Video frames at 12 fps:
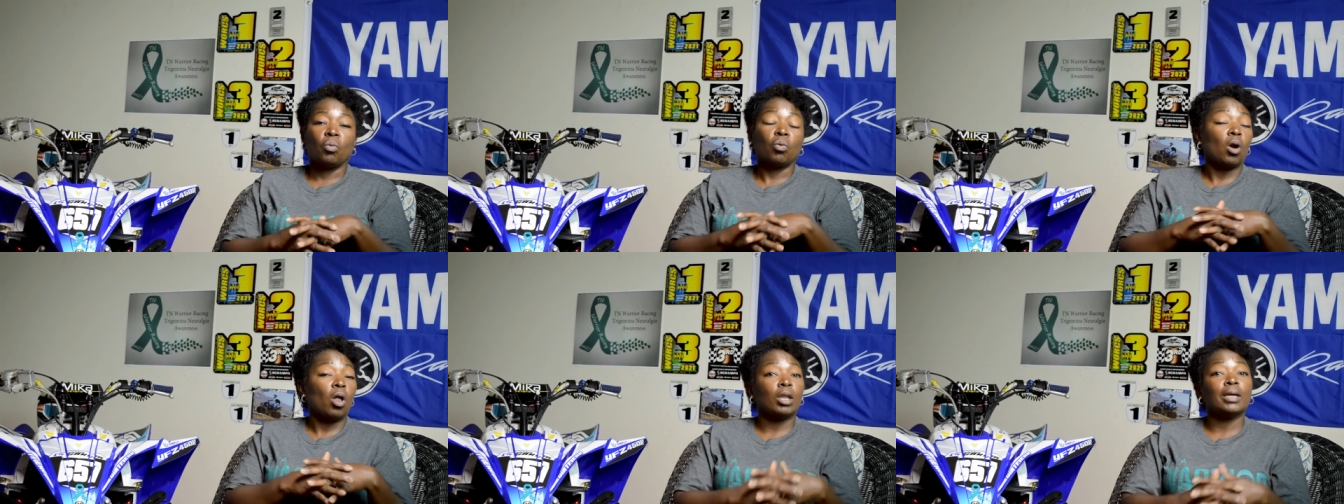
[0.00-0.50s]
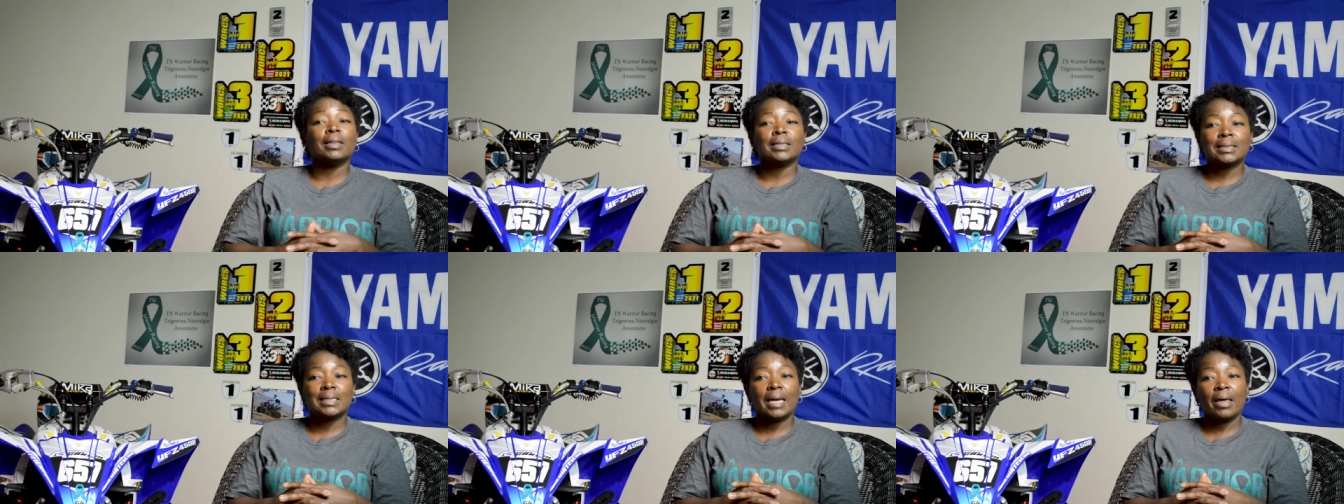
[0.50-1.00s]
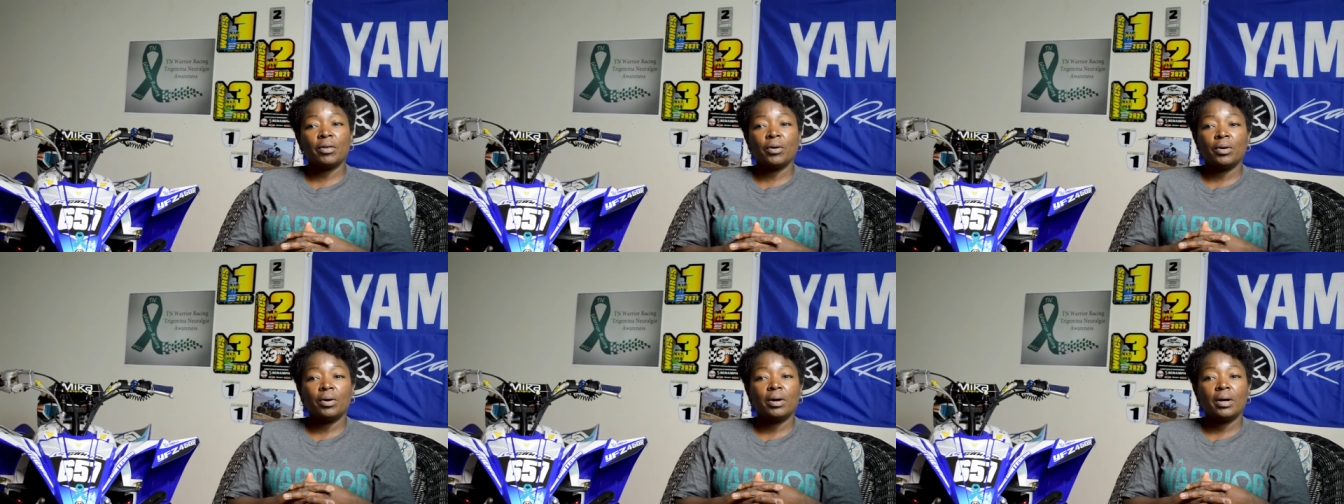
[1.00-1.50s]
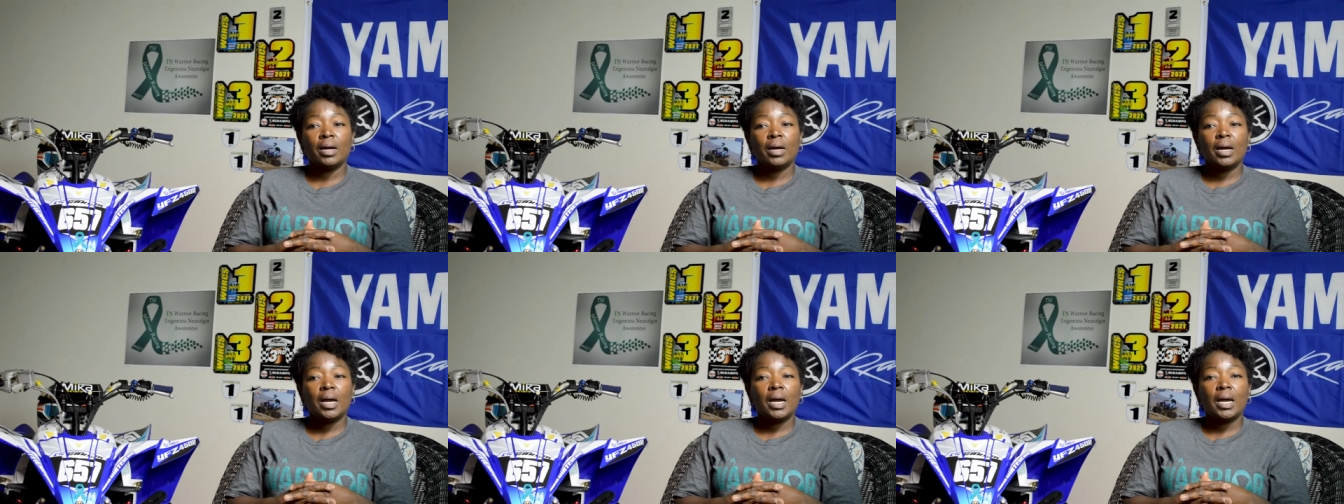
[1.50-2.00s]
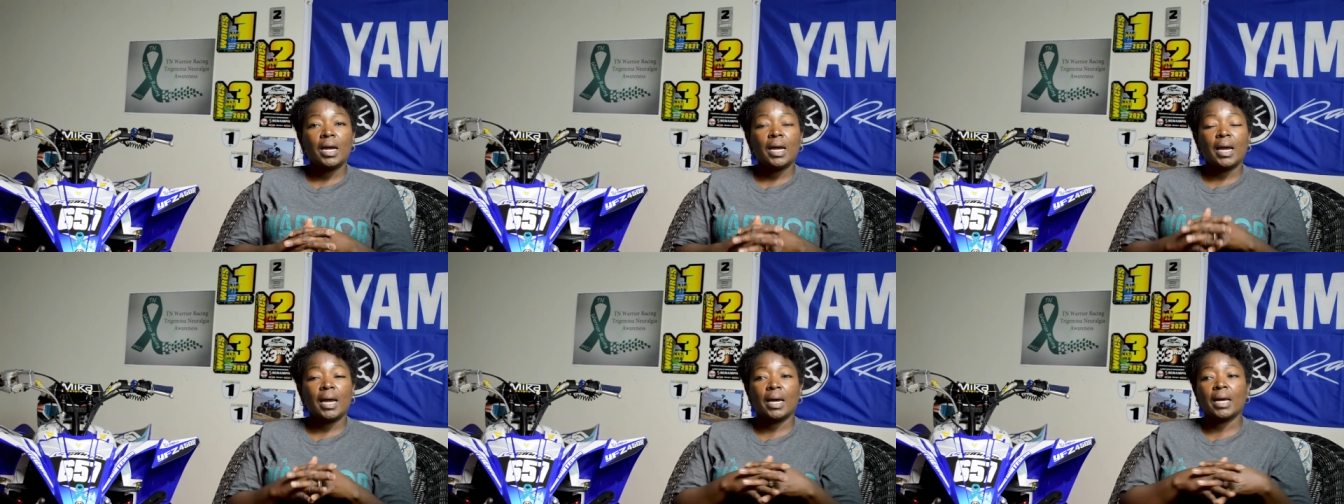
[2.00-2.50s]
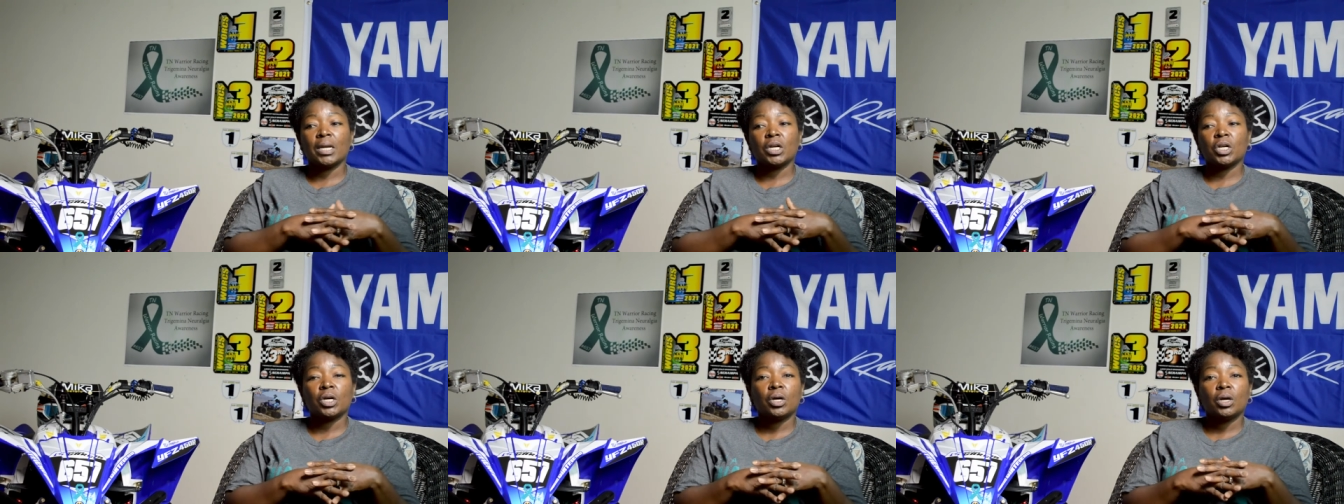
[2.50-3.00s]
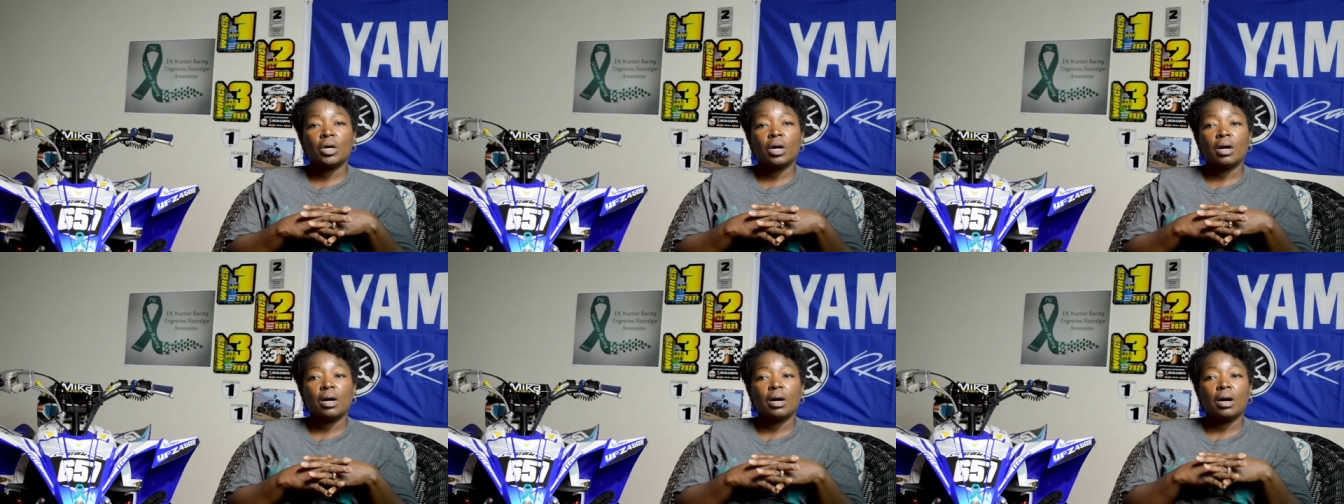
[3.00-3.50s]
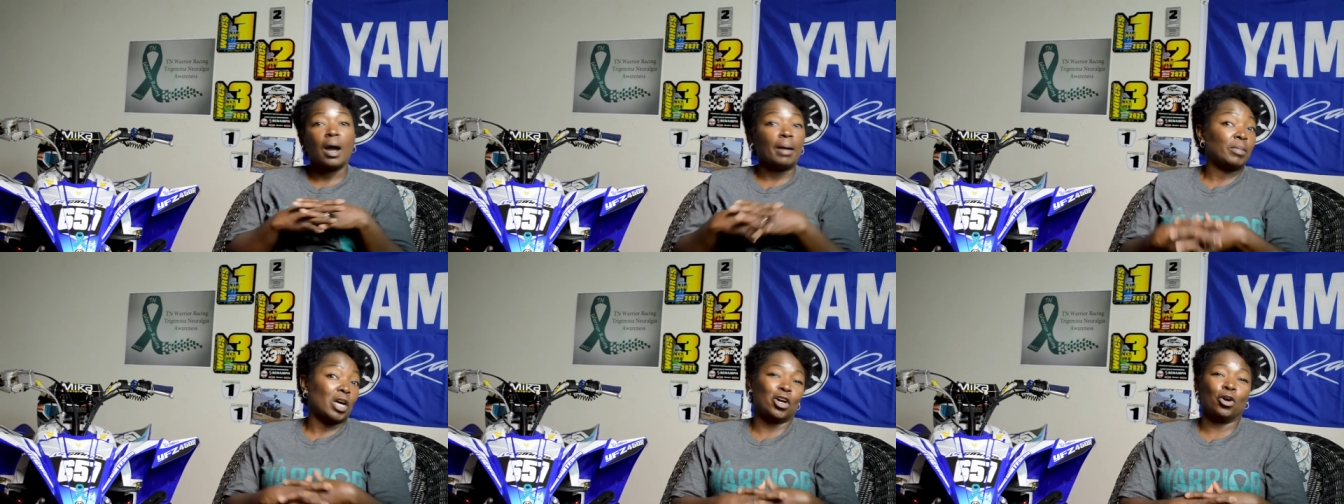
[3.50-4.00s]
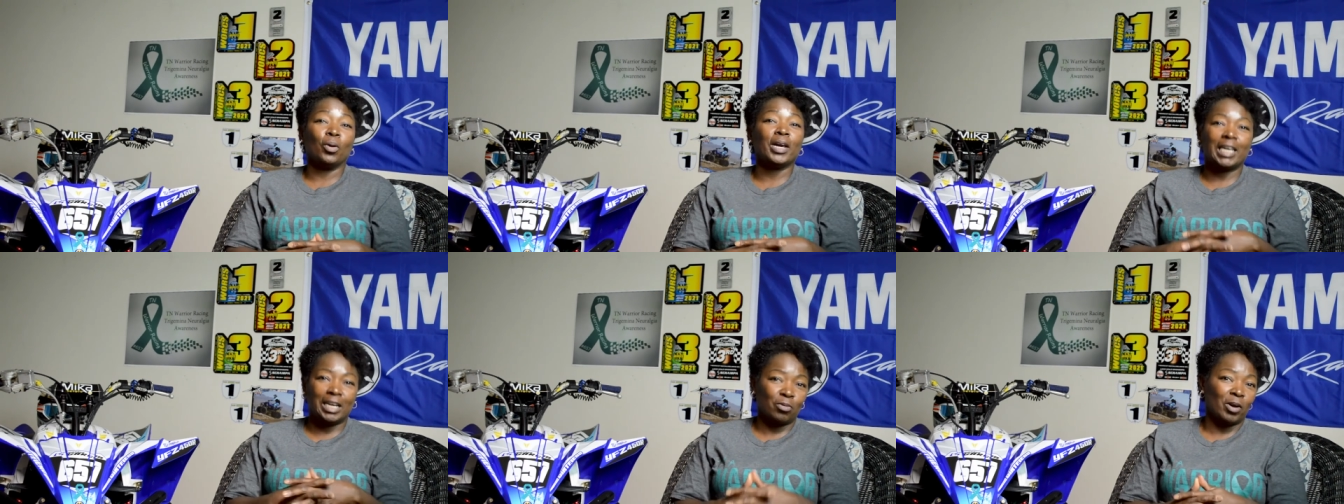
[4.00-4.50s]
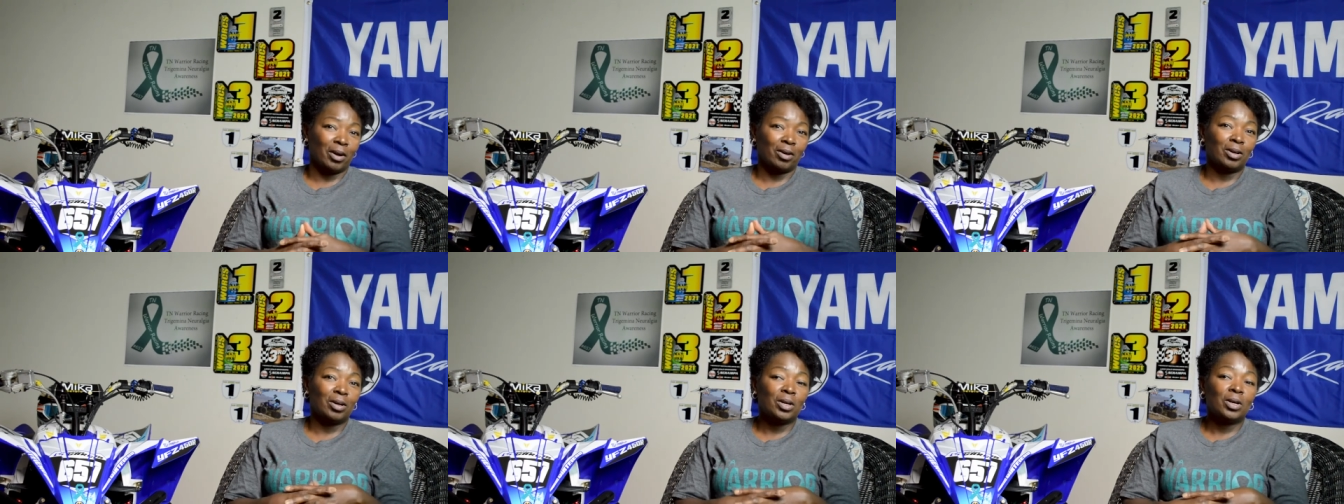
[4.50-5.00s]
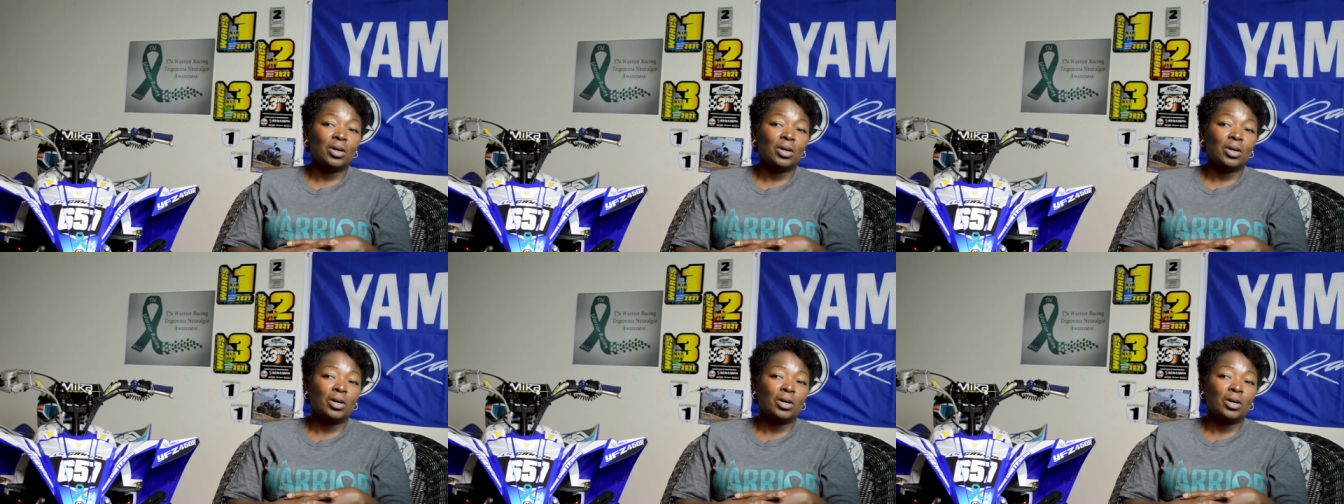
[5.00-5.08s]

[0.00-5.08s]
we're all in this together and I'm not going anywhere.